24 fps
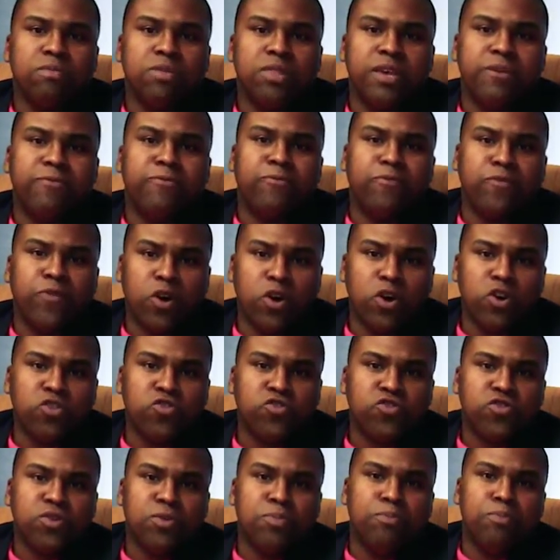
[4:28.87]
the
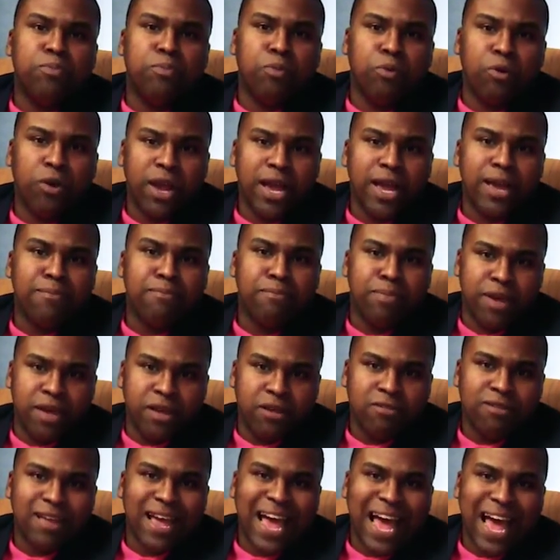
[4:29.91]
first
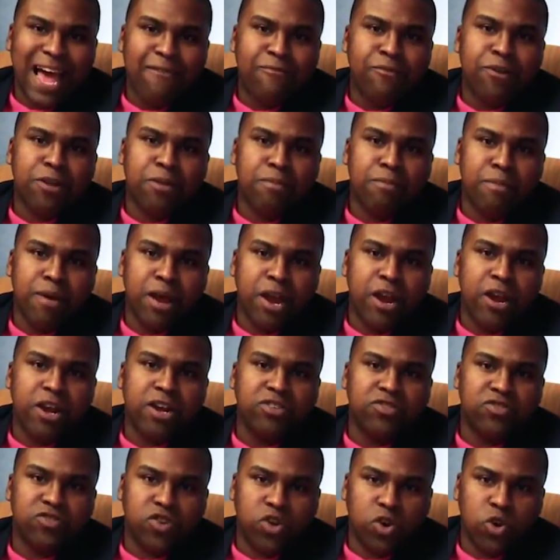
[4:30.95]
brick-built
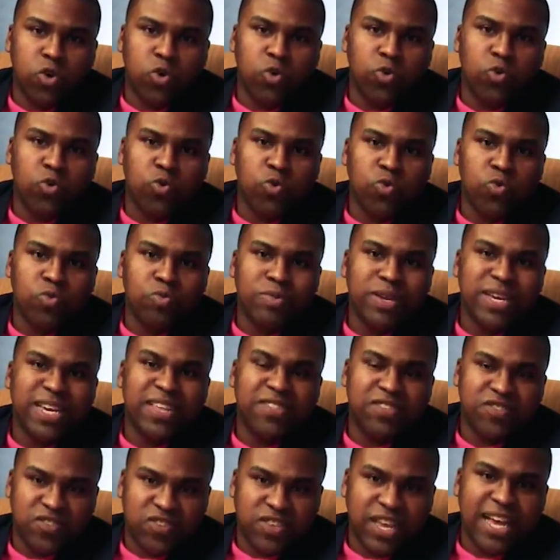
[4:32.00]
African-American school
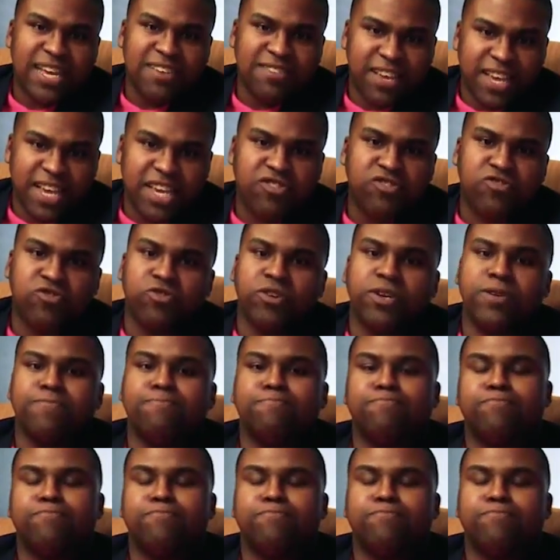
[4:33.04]
in the state's history.